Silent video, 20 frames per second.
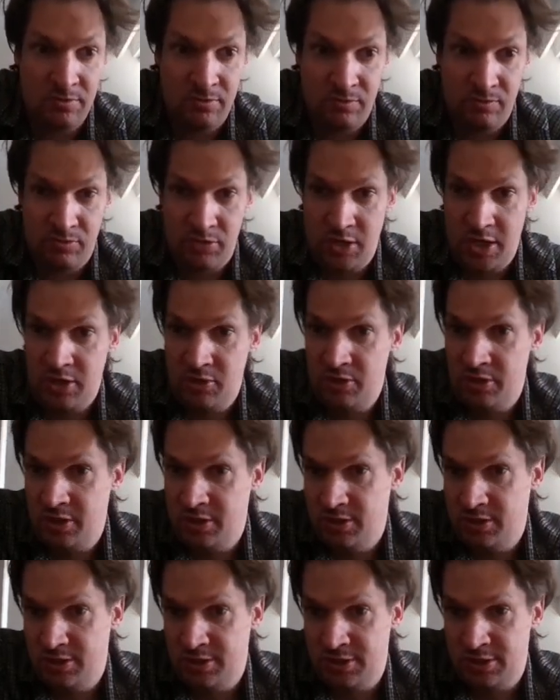Brown
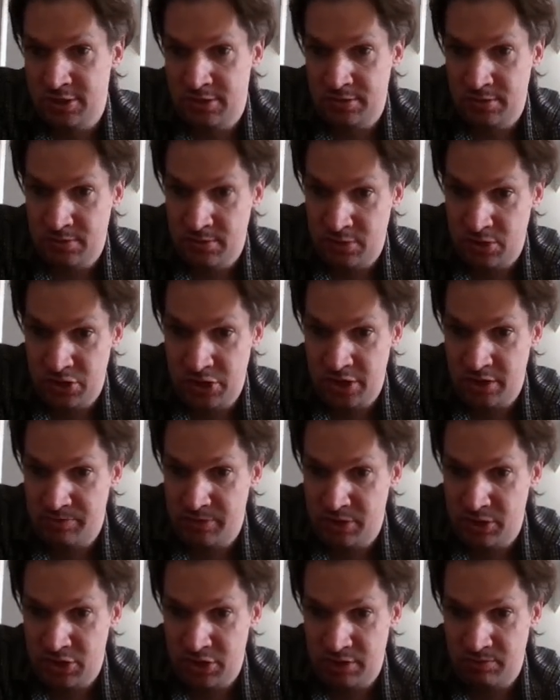has
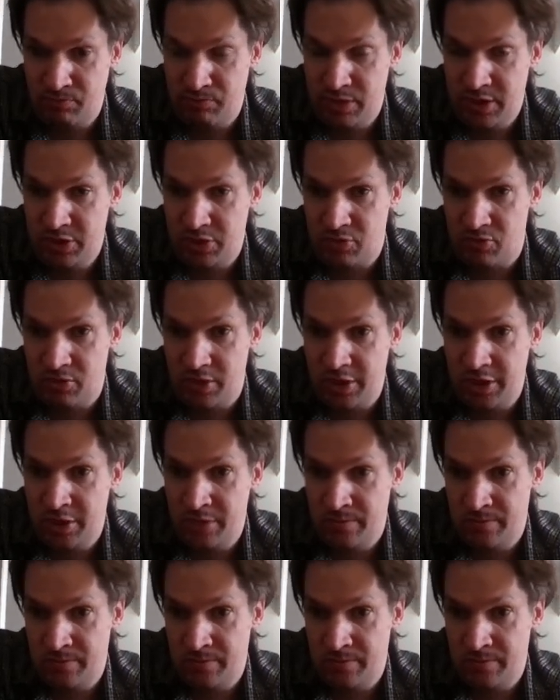championship pedigree.